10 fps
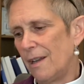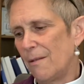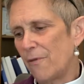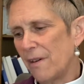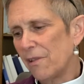
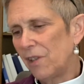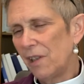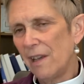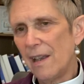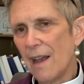Prayer
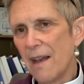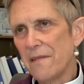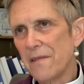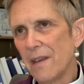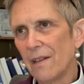C, I
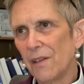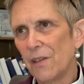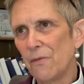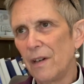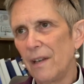think, is
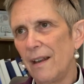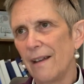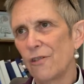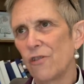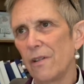the one
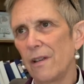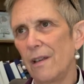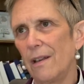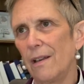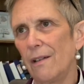
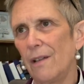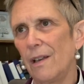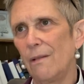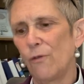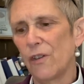actually
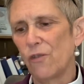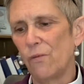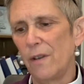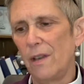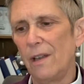in which
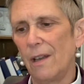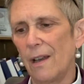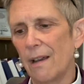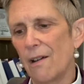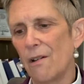we
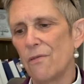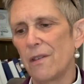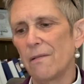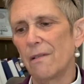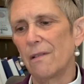echo
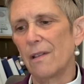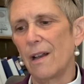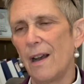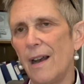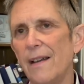the
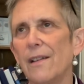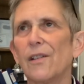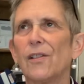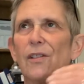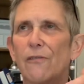
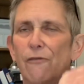highest